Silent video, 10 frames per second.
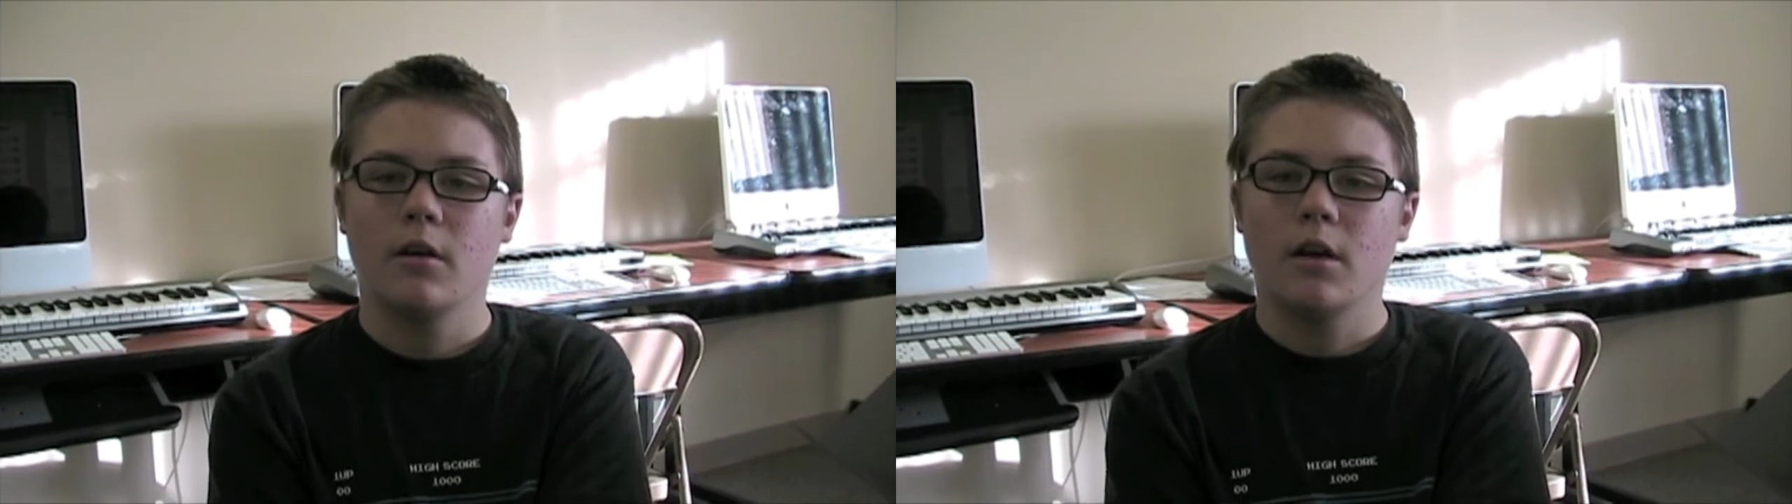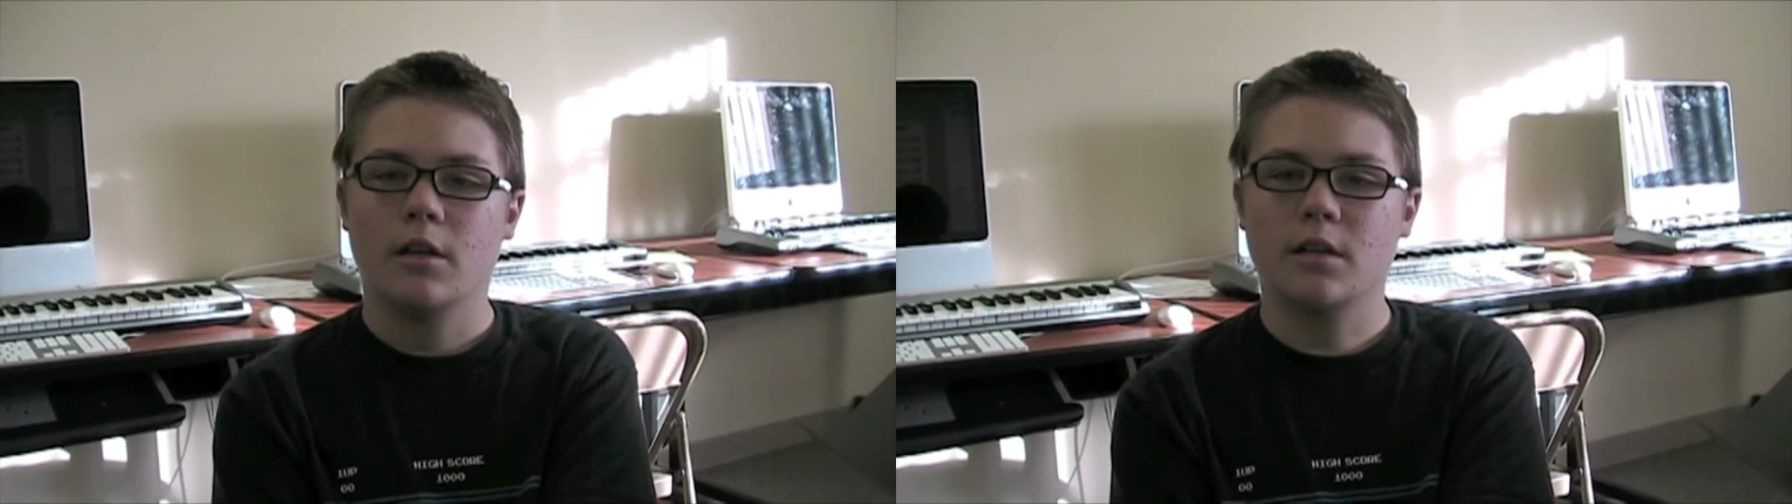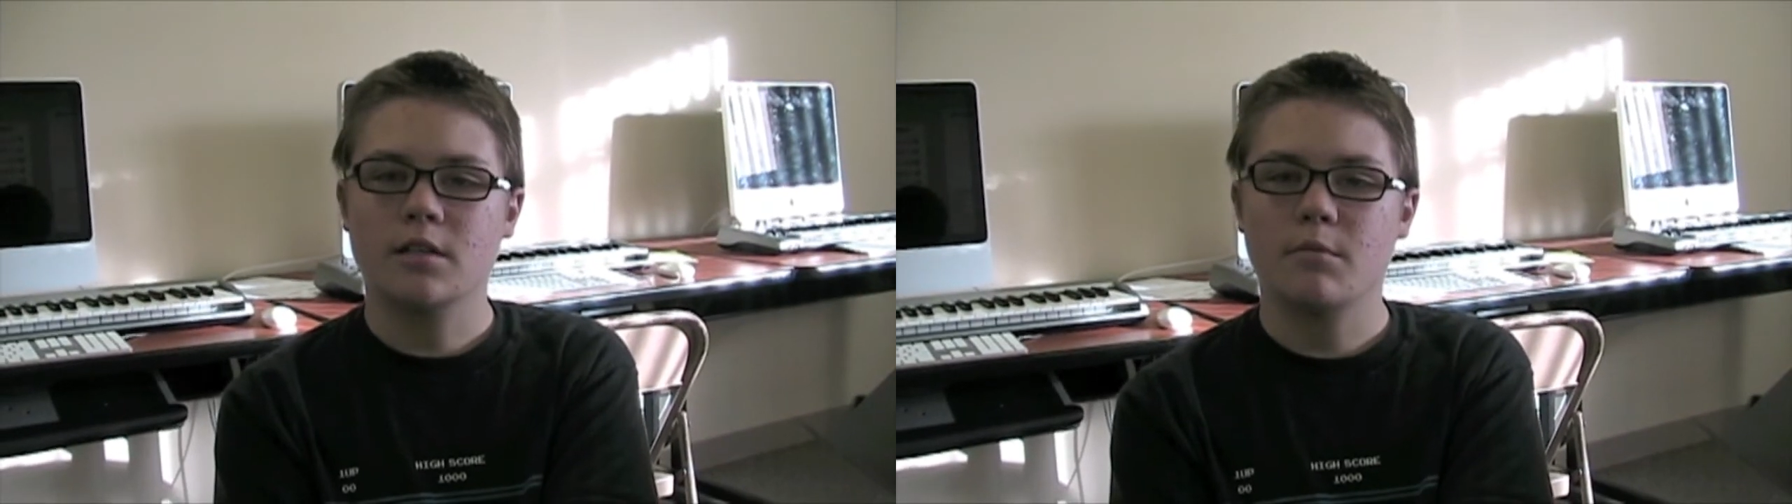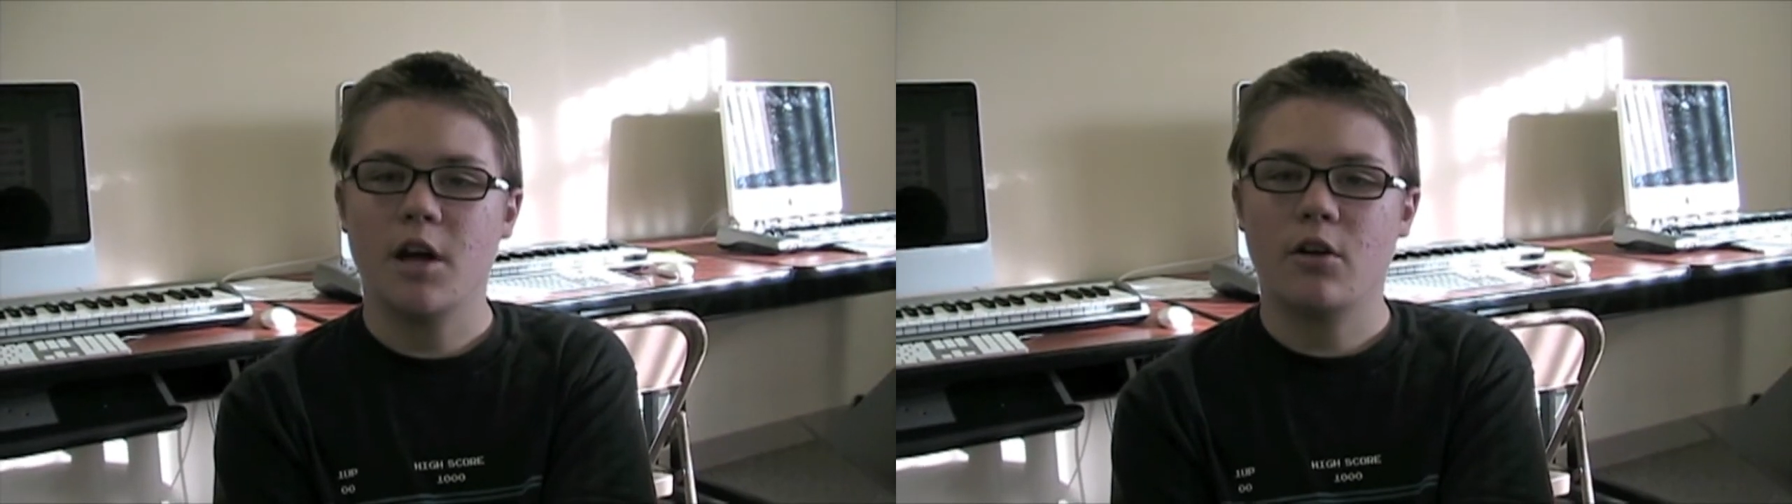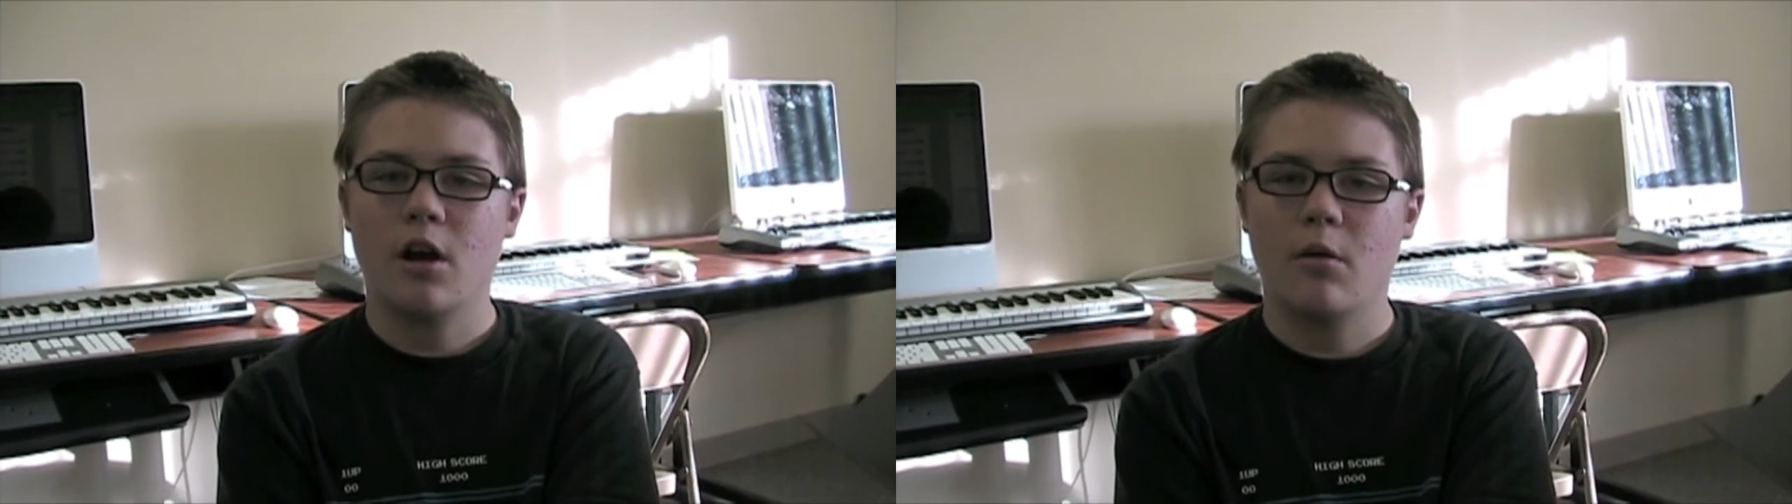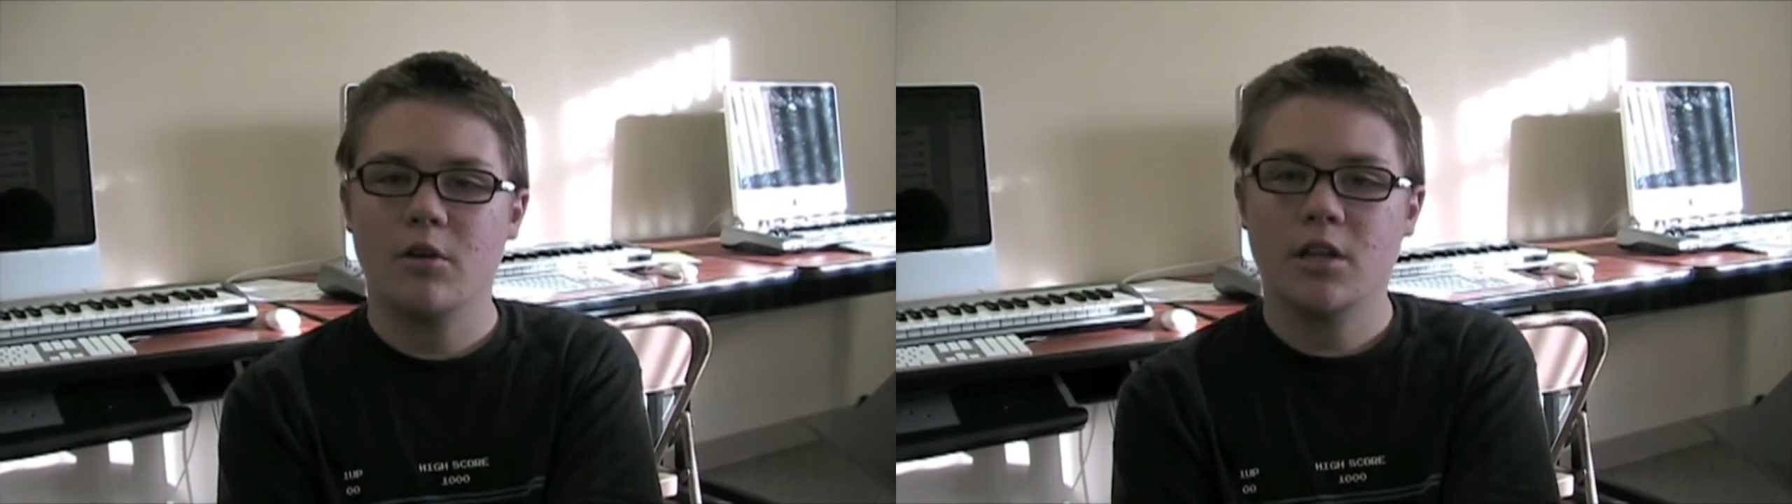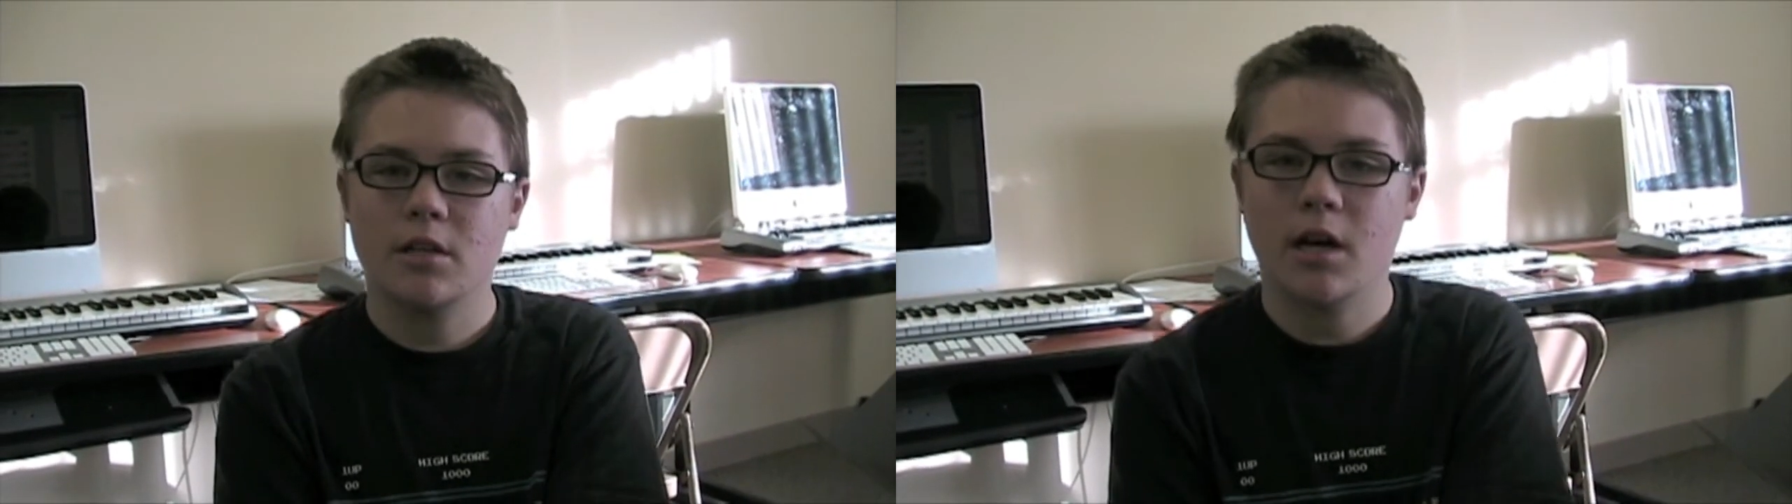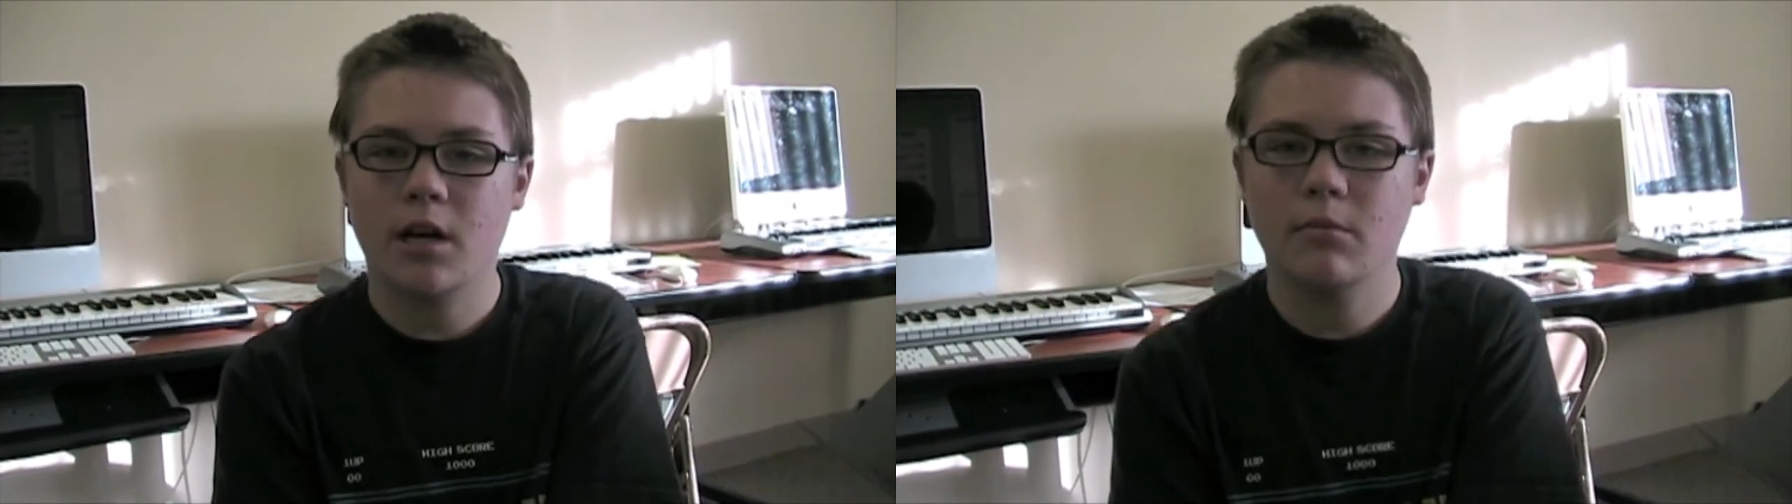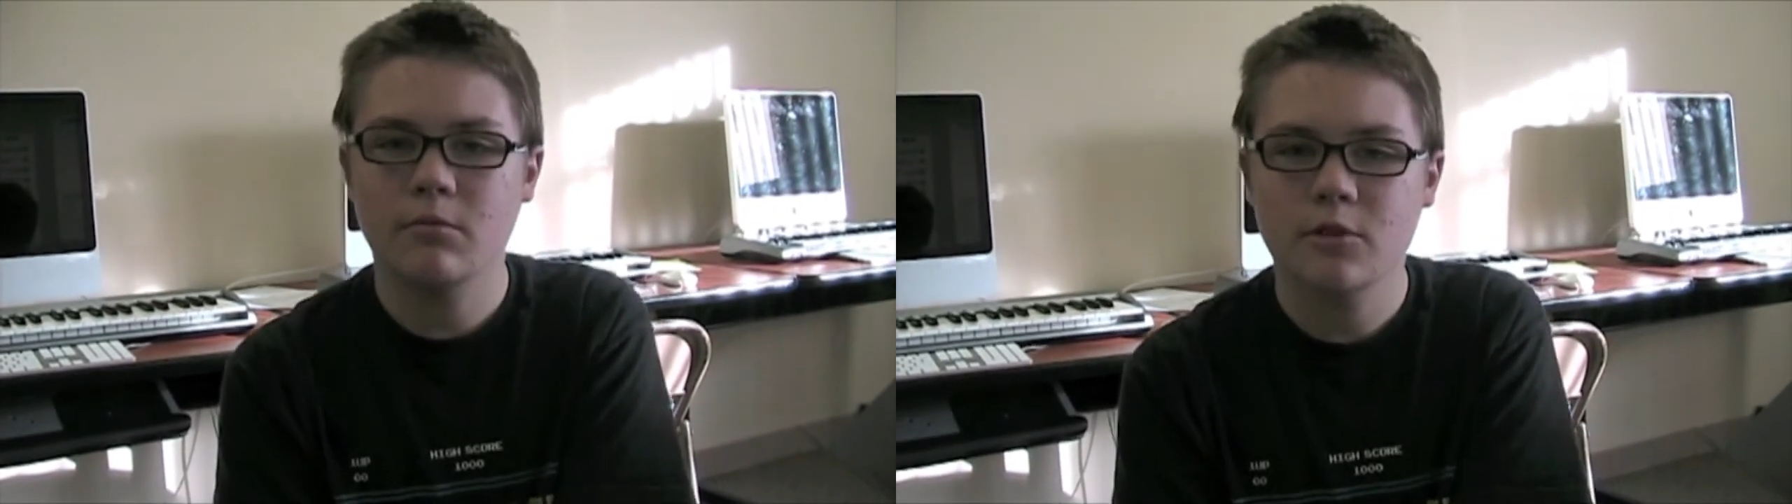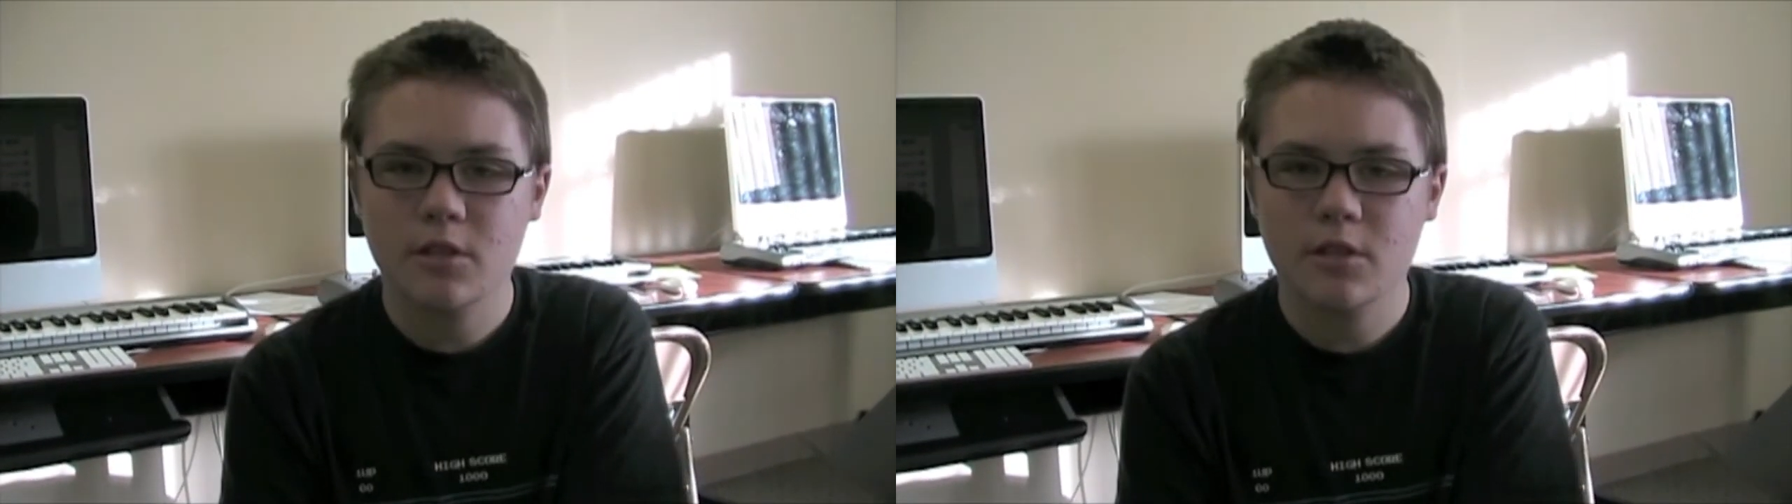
It doesn't matter how many times